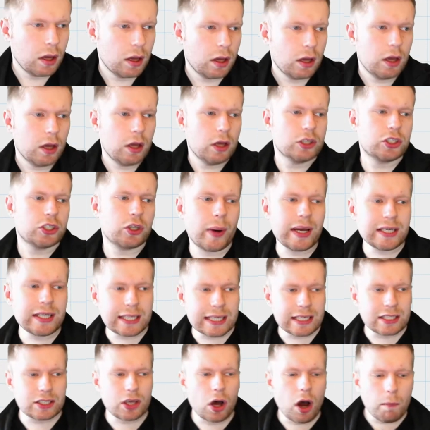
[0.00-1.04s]
So as an
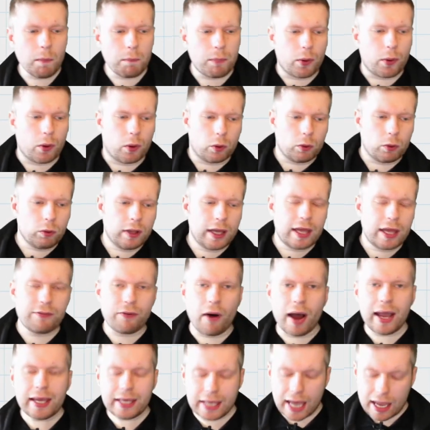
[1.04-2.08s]
example, if
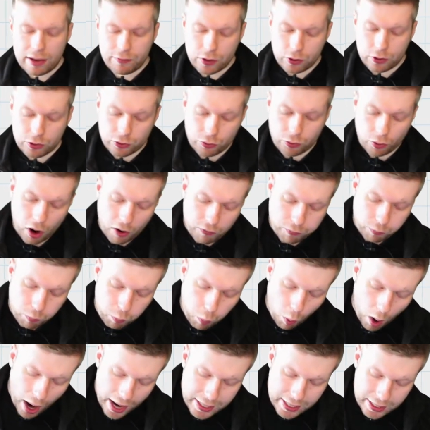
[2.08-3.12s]
I gave you the graph
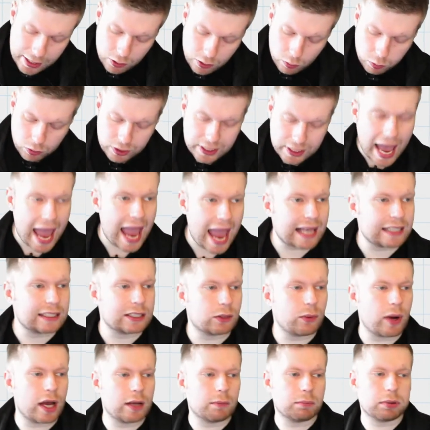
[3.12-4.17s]
y equals x
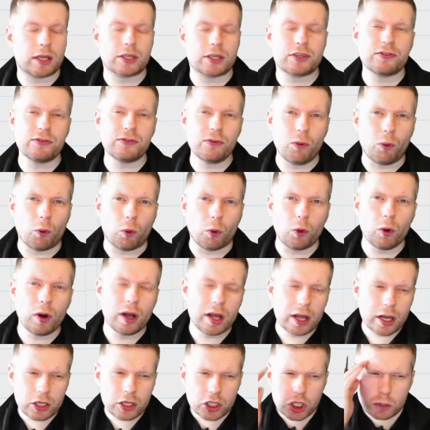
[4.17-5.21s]
squared plus 4,
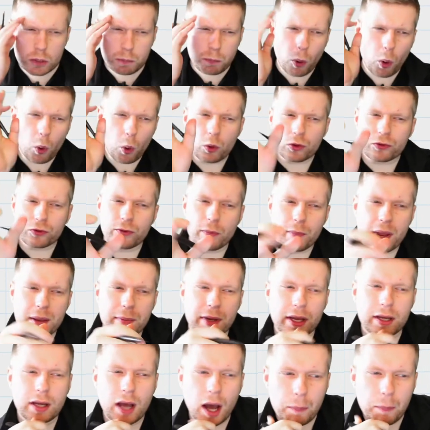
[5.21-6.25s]
just pause for maybe
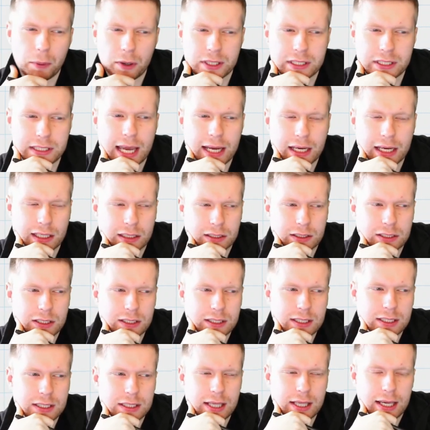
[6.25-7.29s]
a couple of seconds and
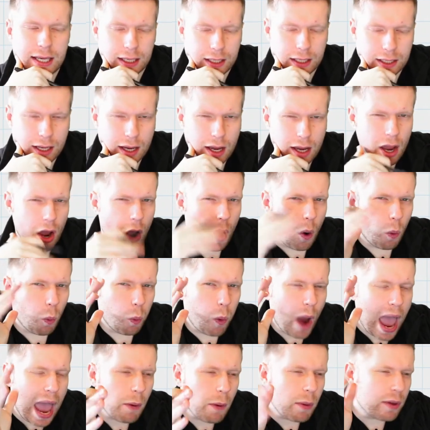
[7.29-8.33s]
just think,
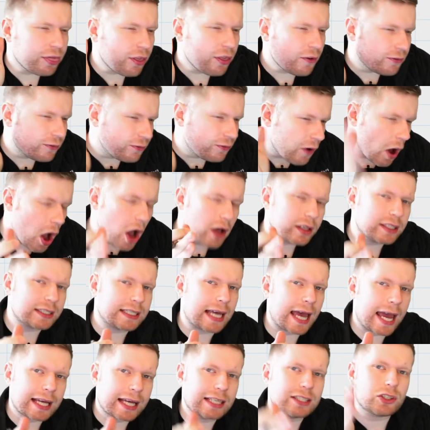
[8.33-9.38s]
where would the
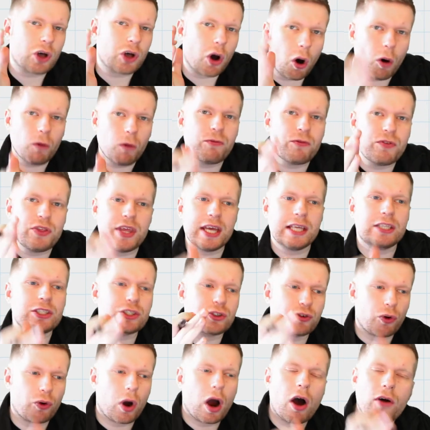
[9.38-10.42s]
vertex of this
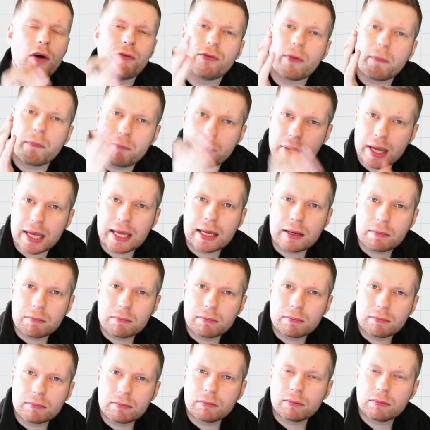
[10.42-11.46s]
graph be?
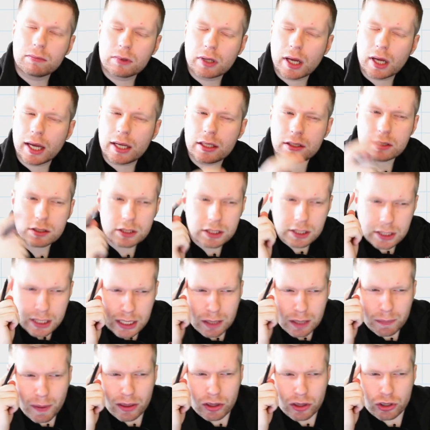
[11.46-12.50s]
Okay, so just think
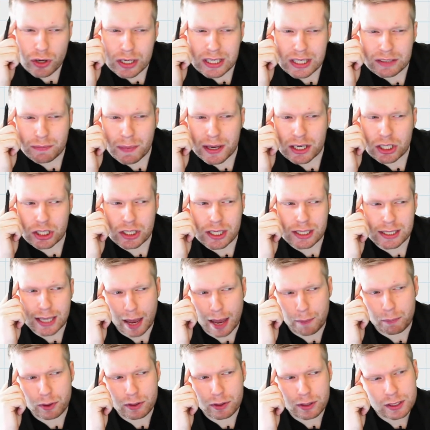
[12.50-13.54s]
about the transformation that's
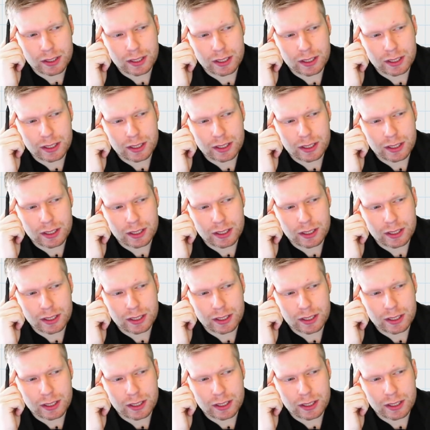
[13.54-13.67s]
happened